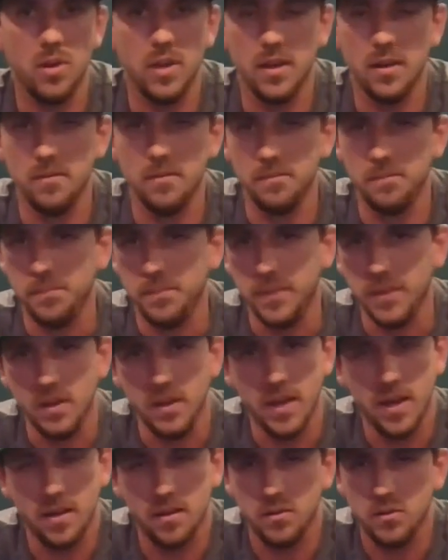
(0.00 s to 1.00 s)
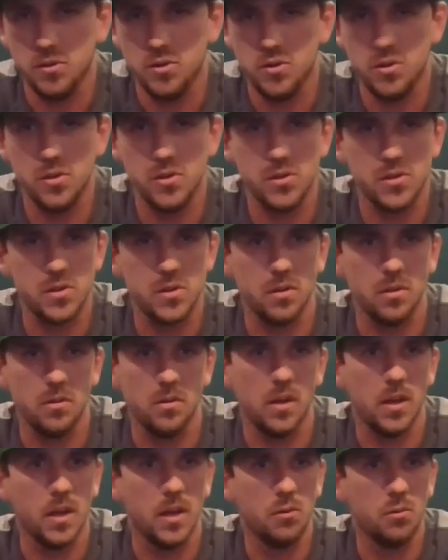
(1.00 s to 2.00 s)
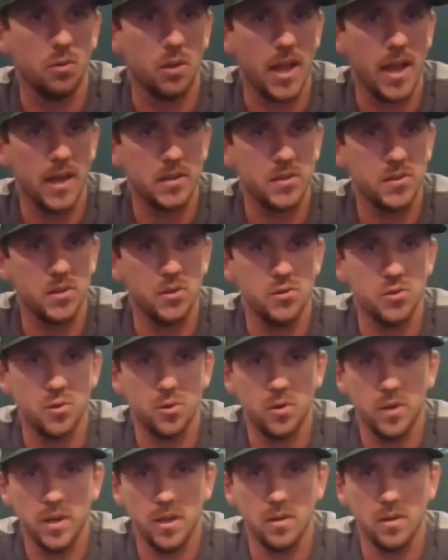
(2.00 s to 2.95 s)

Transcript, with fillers: And yeah, you should just uh, relax and enjoy.